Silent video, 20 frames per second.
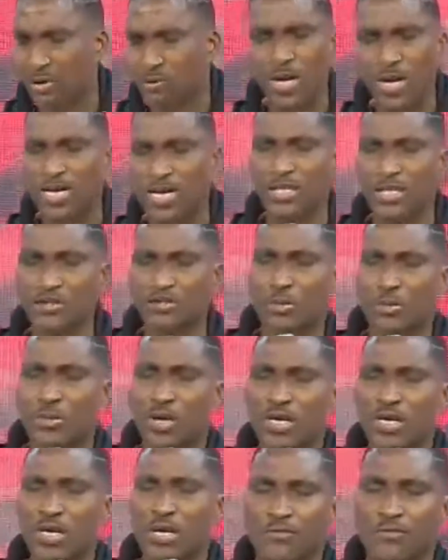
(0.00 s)
Quickly,
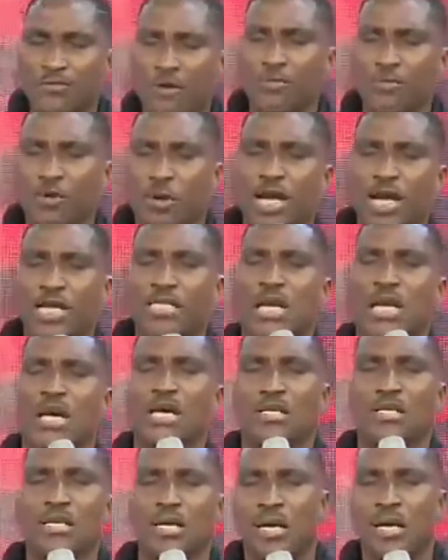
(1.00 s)
somebody lift up your right
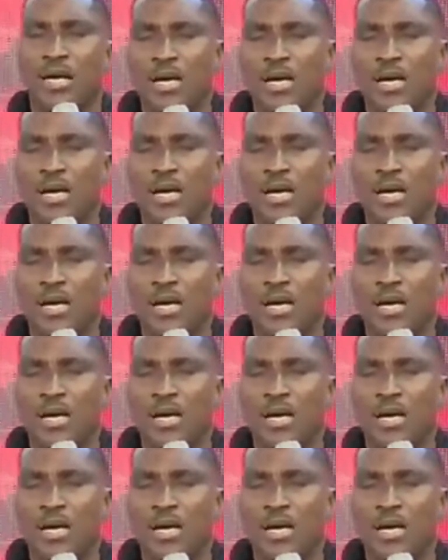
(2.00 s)
hand.